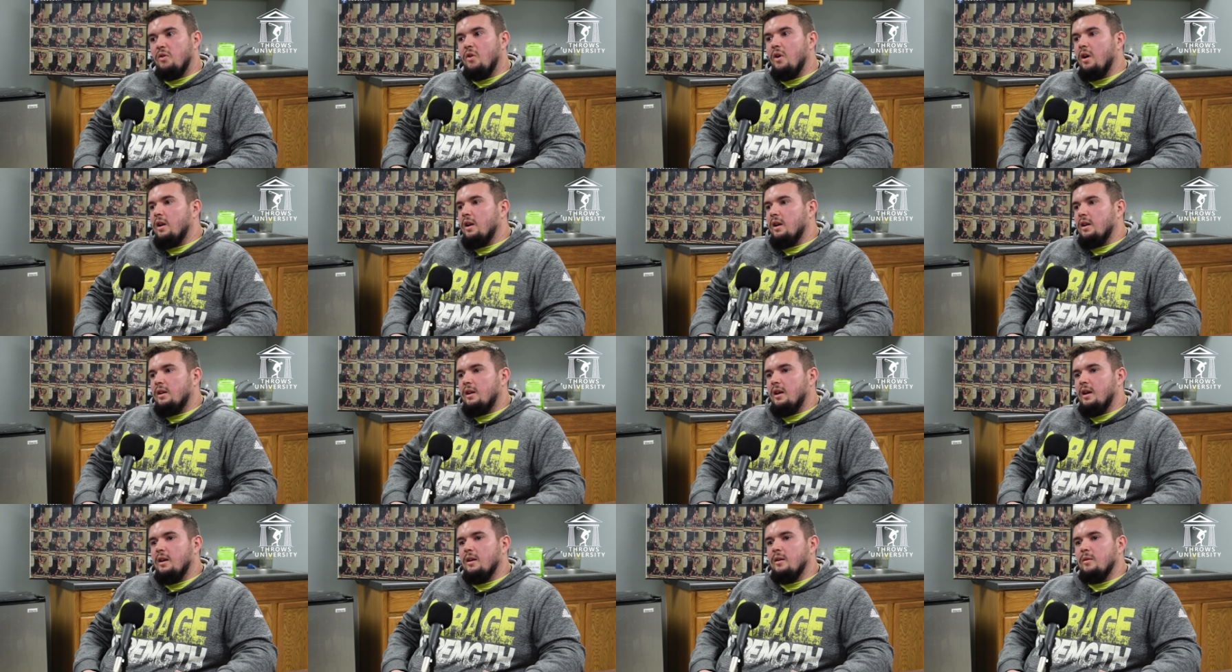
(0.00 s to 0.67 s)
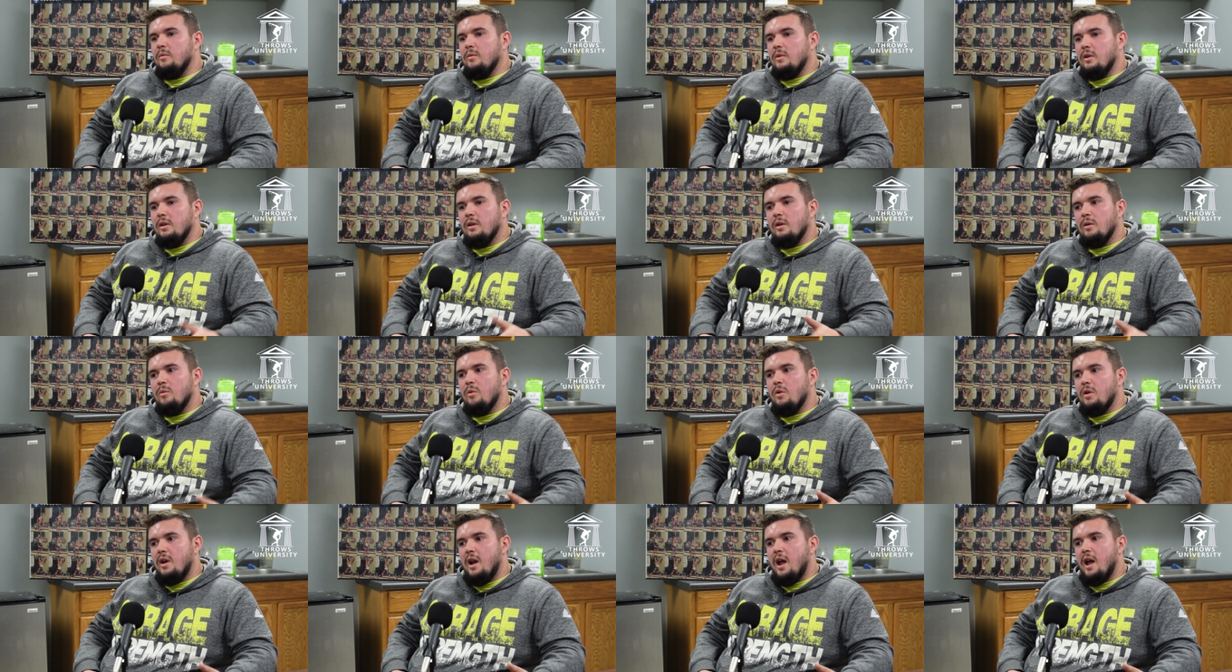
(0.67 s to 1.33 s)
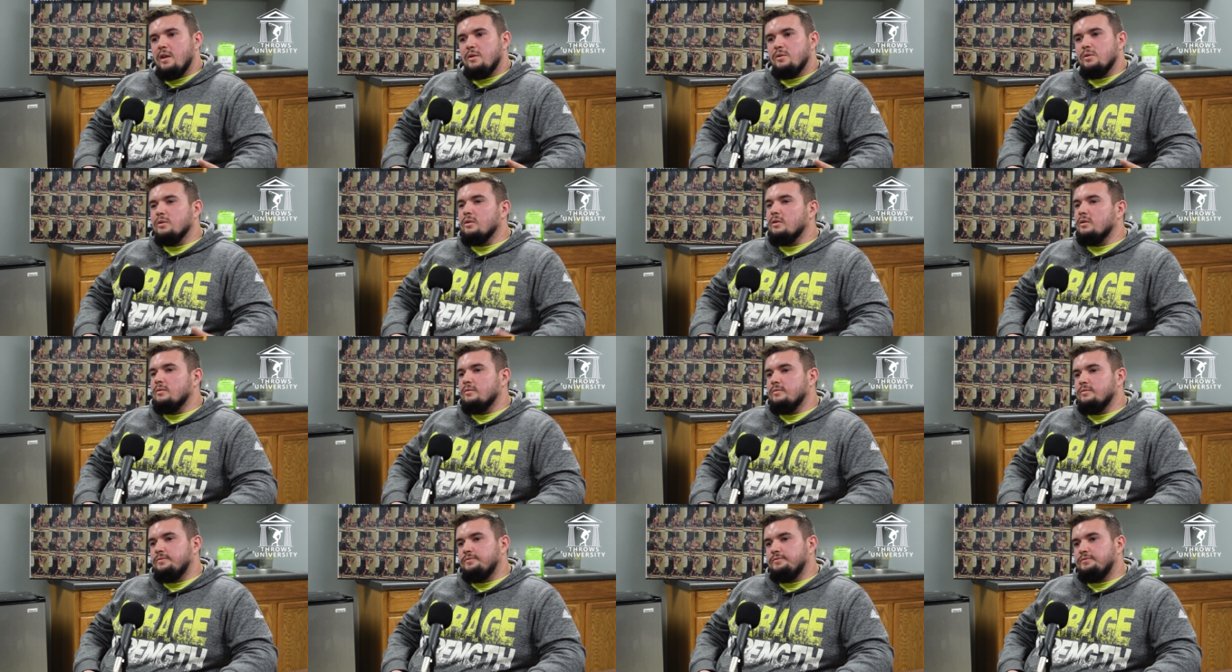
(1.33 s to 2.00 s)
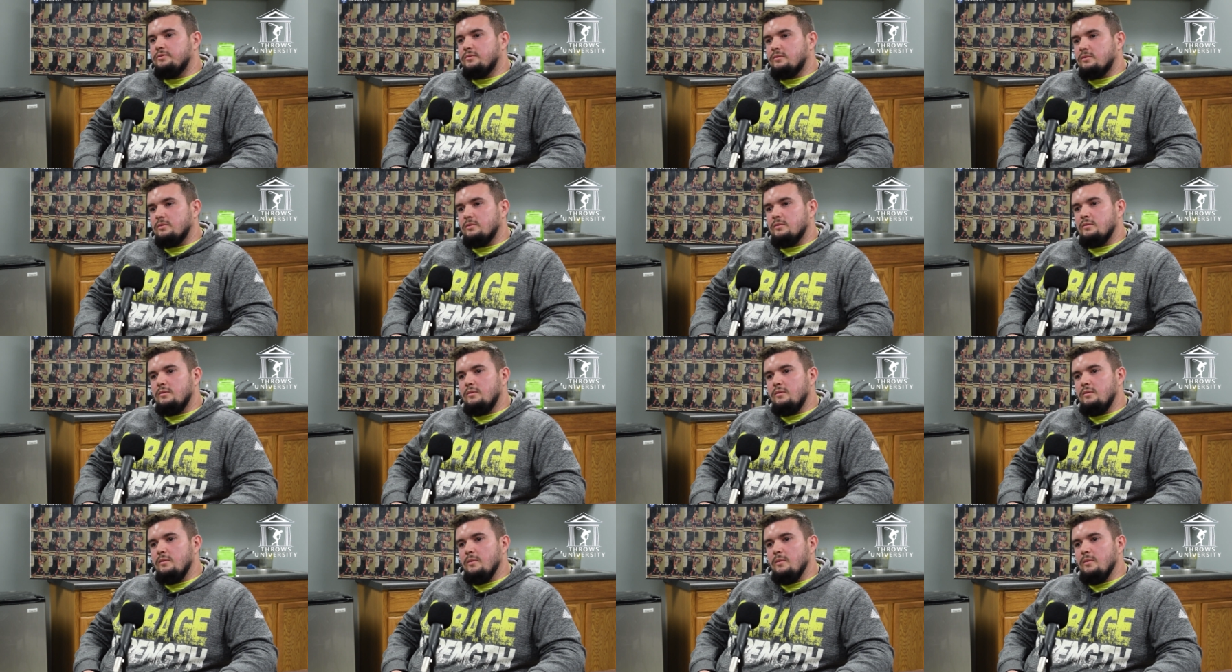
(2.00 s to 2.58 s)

fun. It came a little more natural. Yeah.